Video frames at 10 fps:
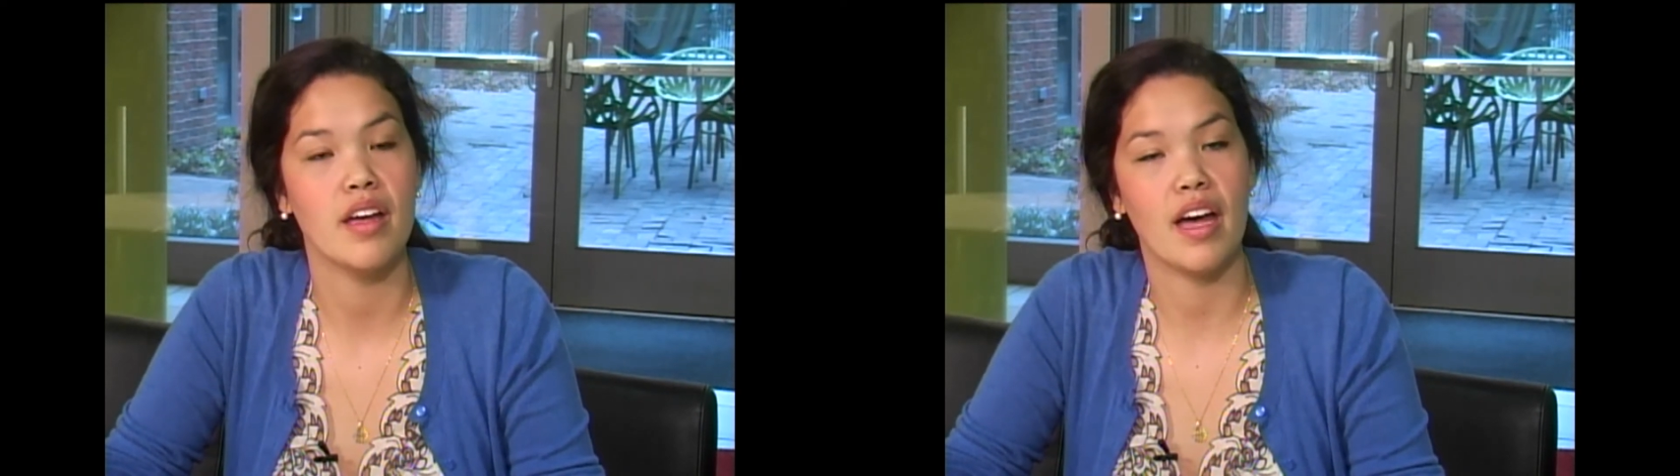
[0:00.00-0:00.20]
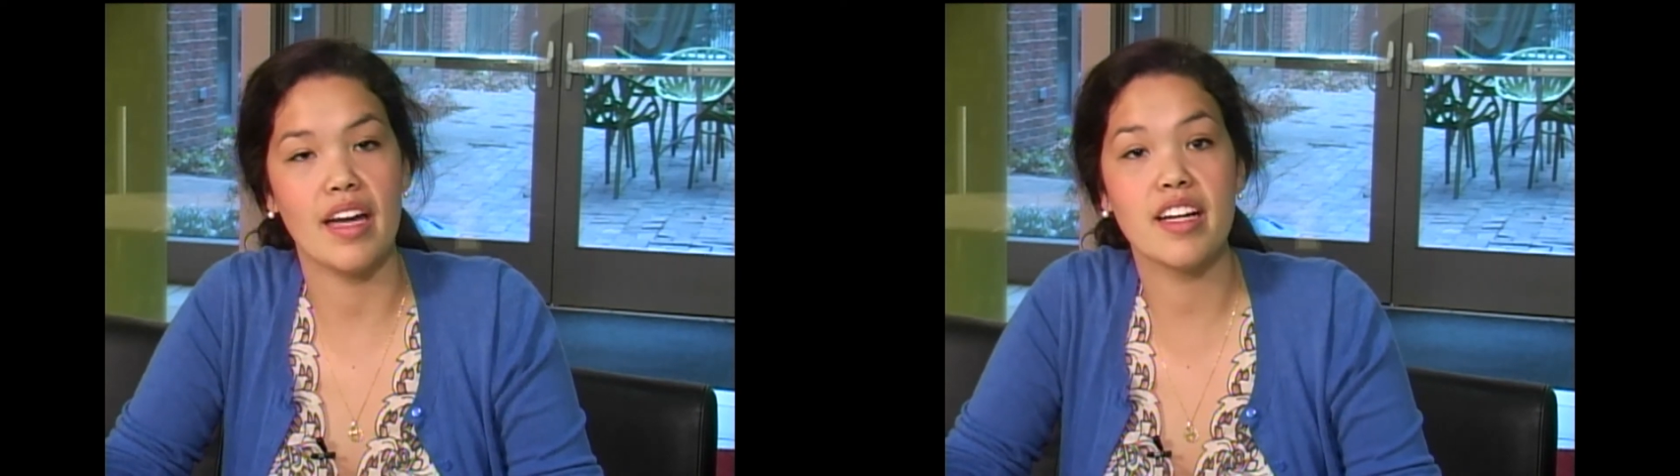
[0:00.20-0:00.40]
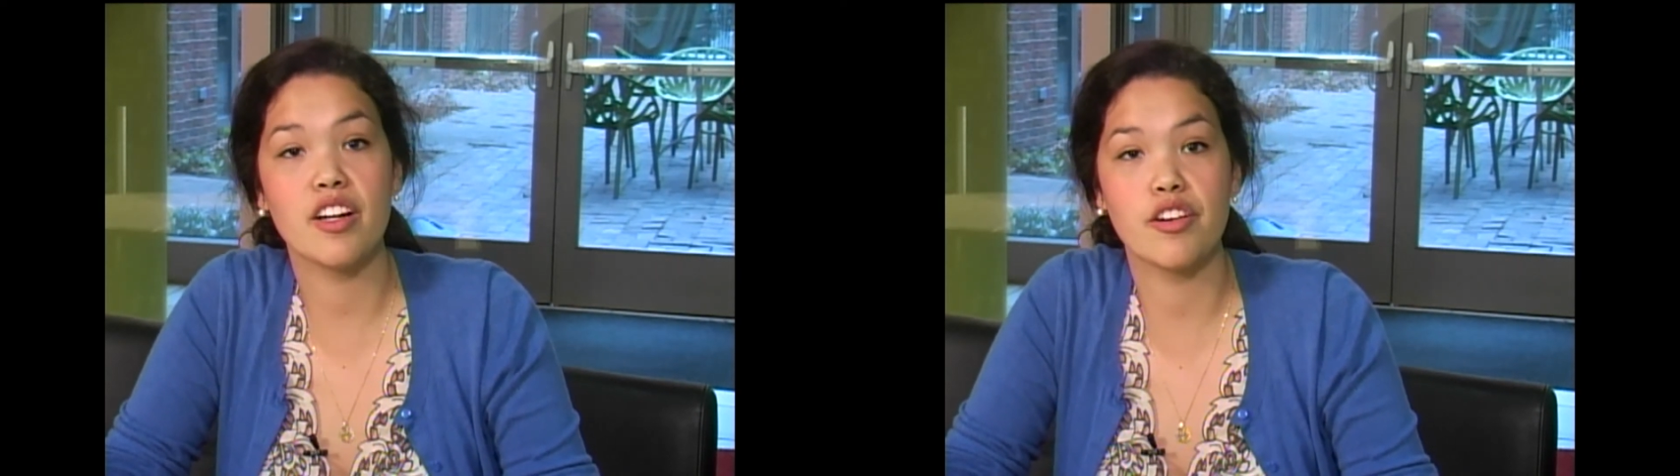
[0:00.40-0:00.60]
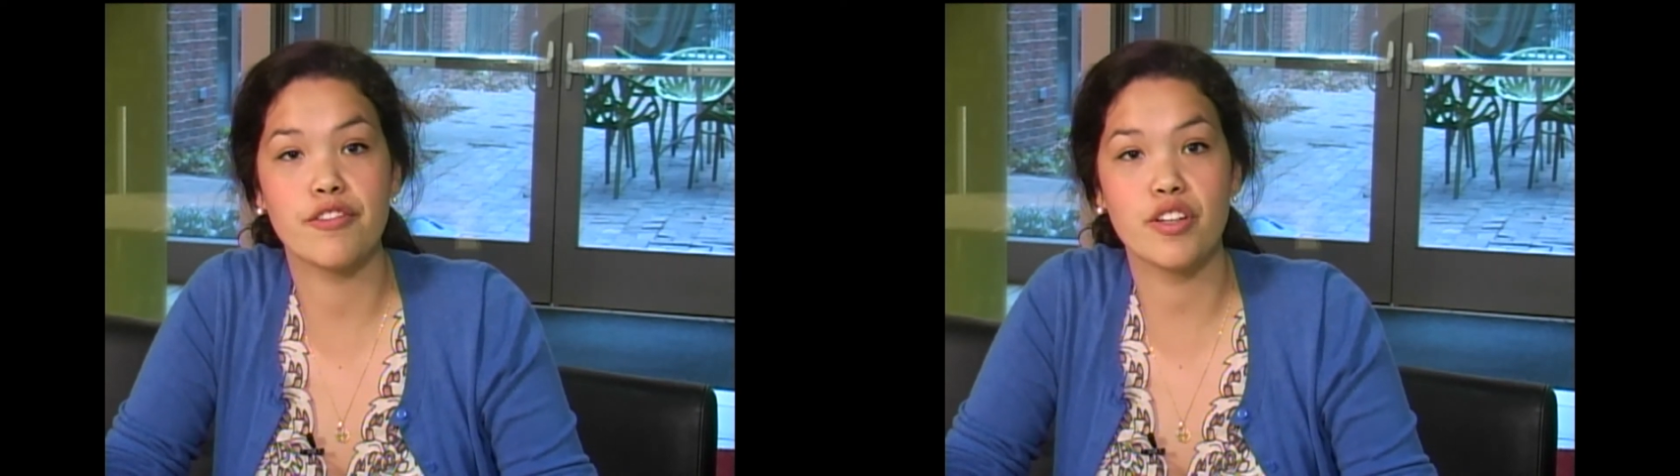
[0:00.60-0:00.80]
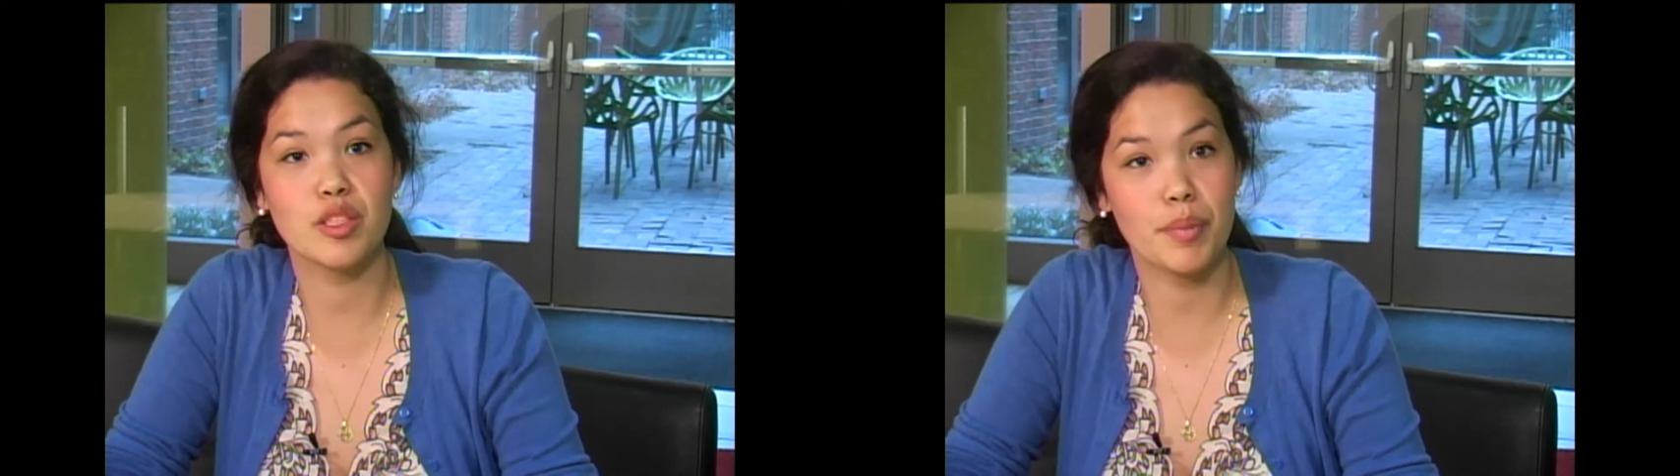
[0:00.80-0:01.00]
And in
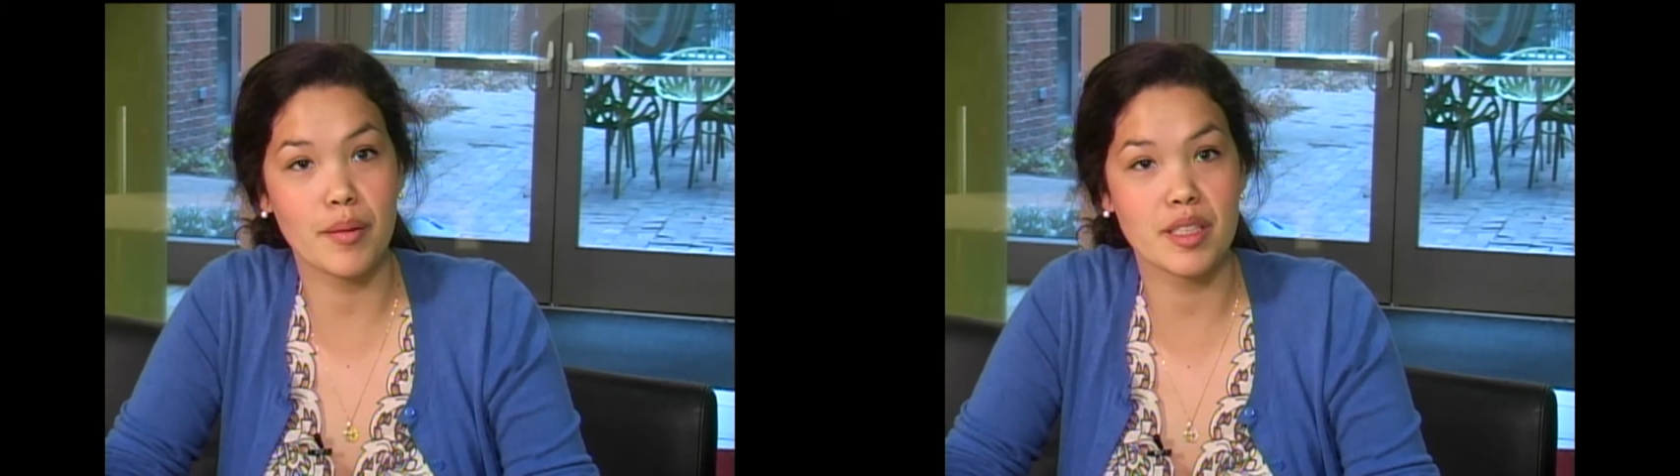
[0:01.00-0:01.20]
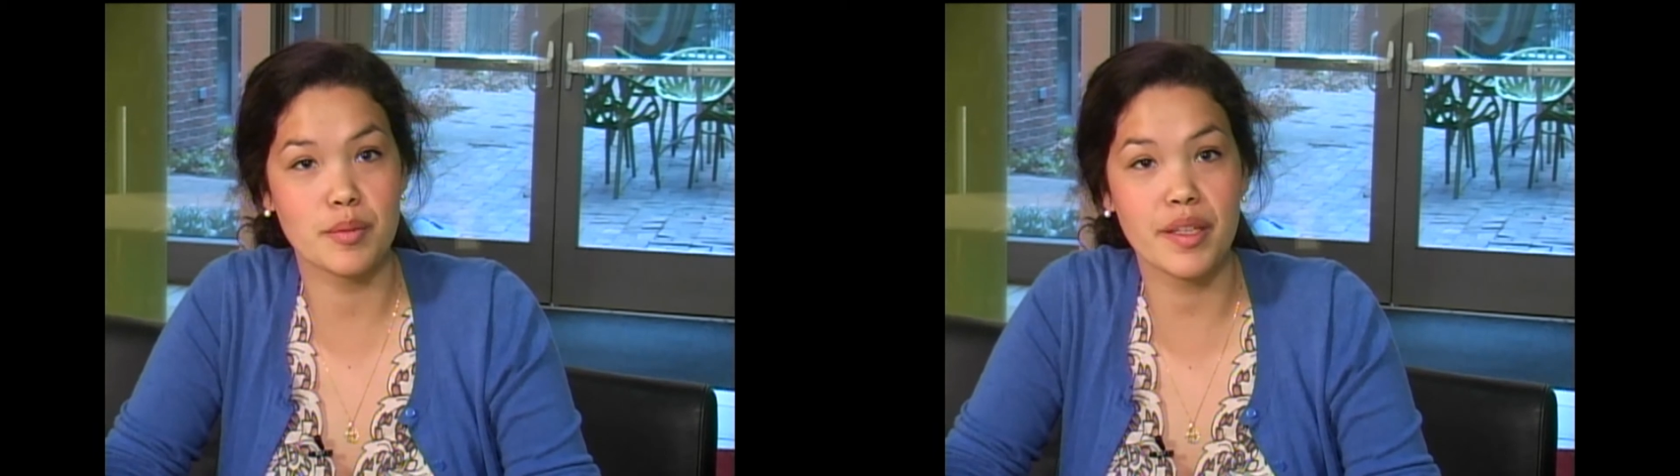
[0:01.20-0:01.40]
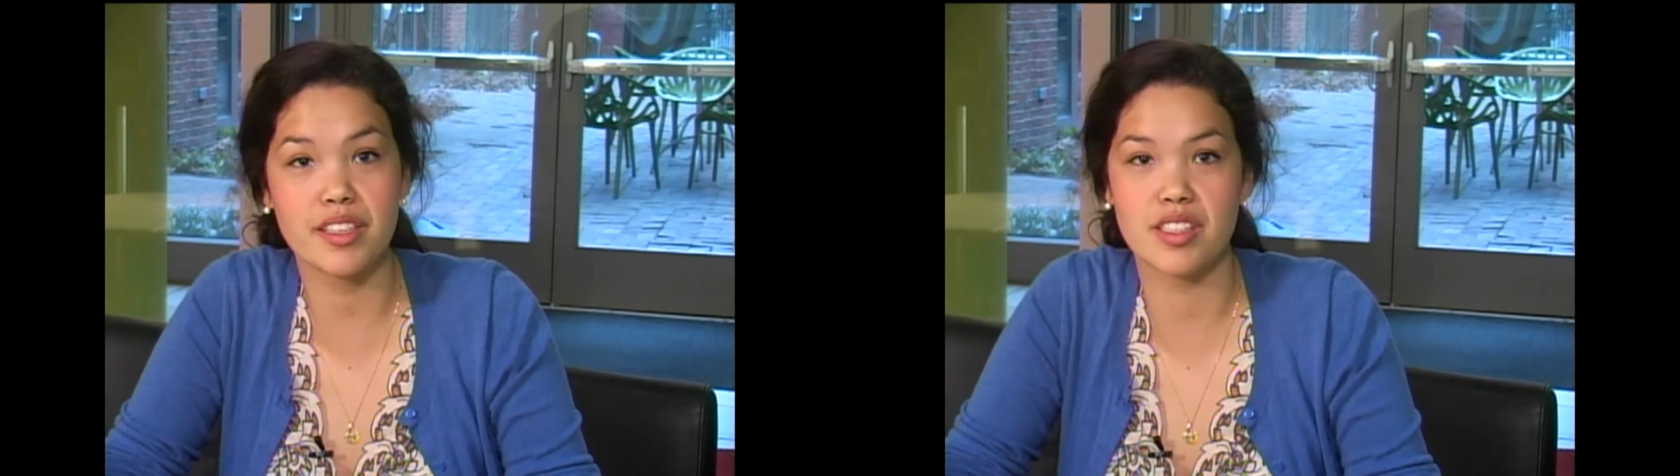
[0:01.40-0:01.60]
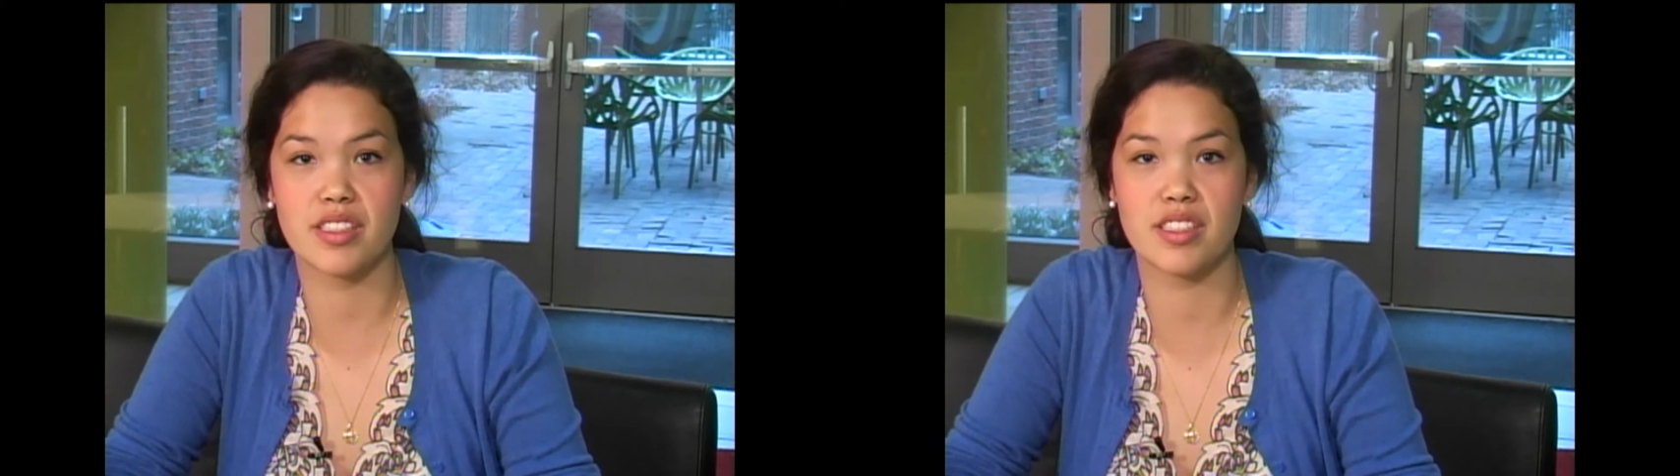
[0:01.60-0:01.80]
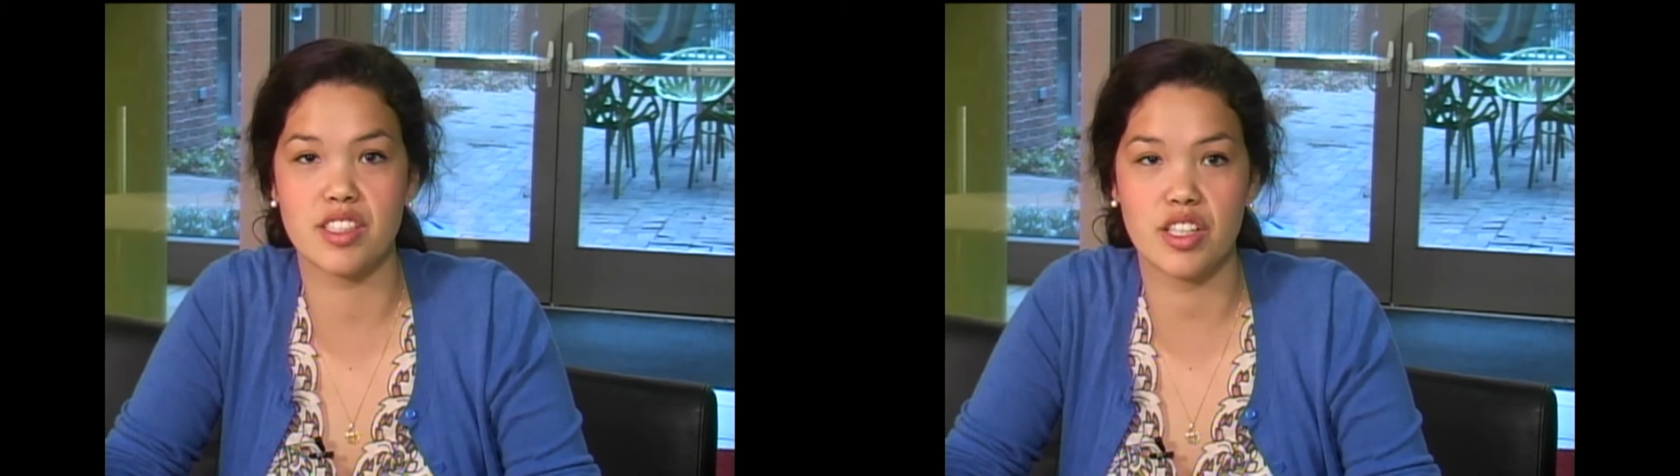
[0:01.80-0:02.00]
her first public speech
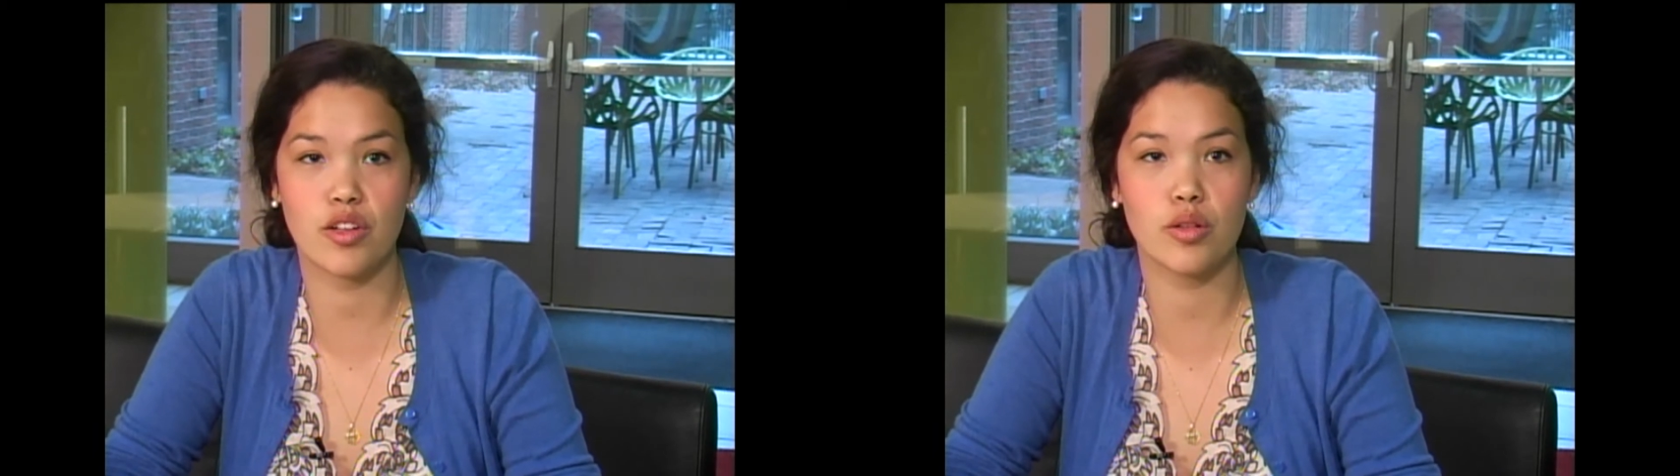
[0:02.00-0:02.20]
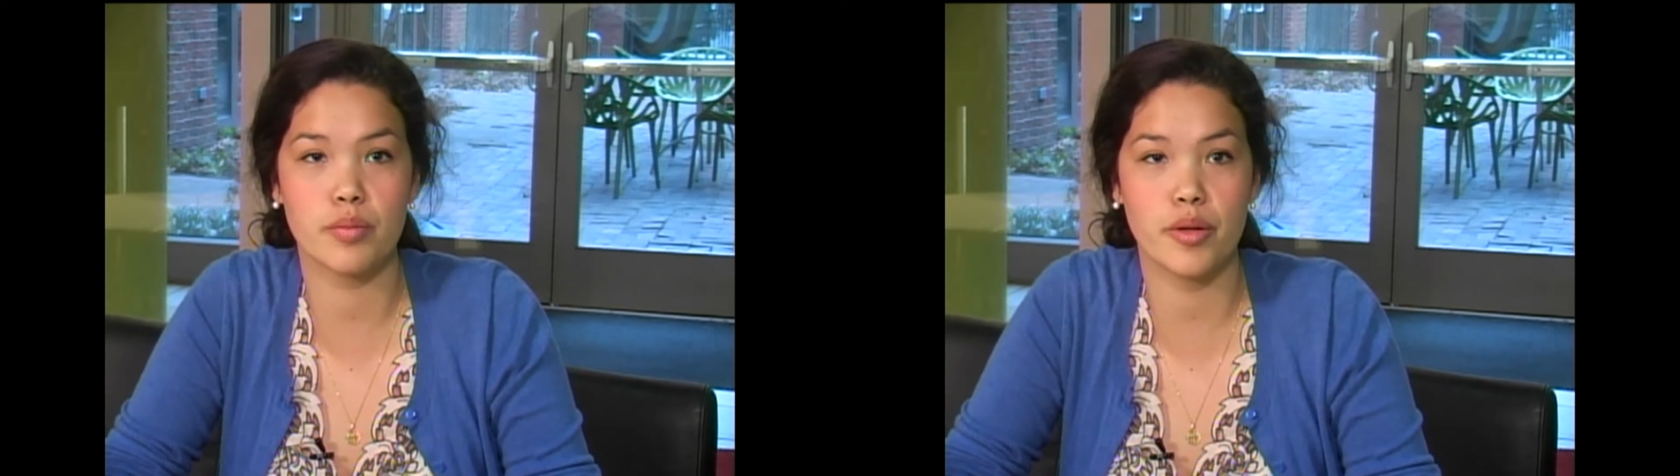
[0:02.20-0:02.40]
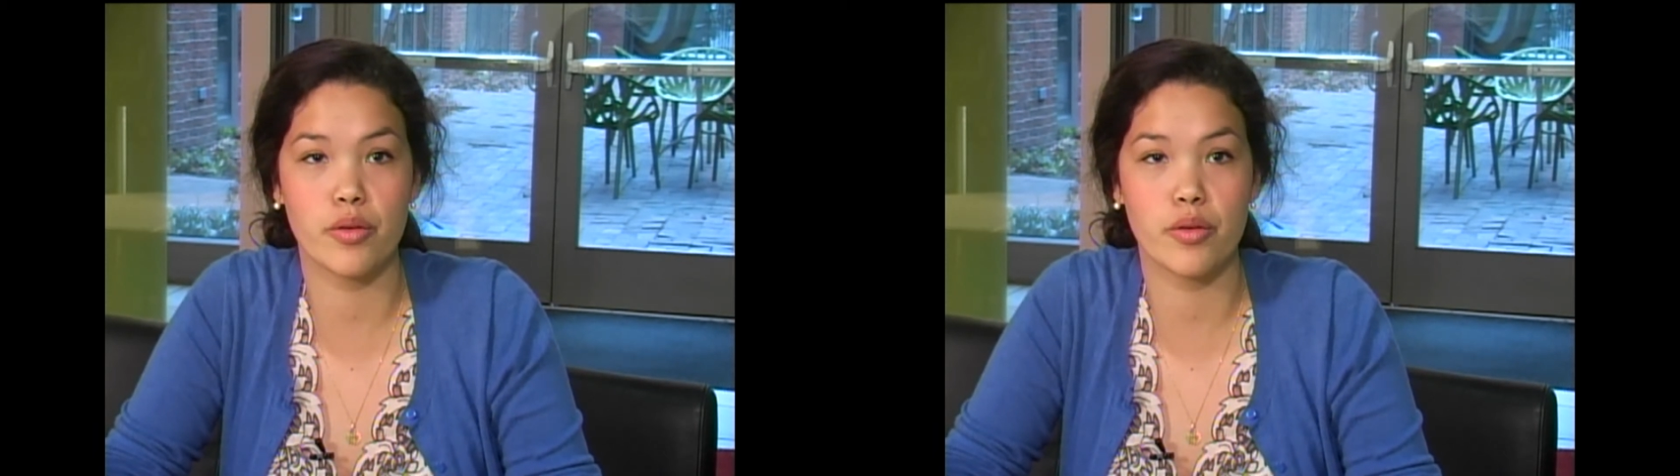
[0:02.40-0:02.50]
since General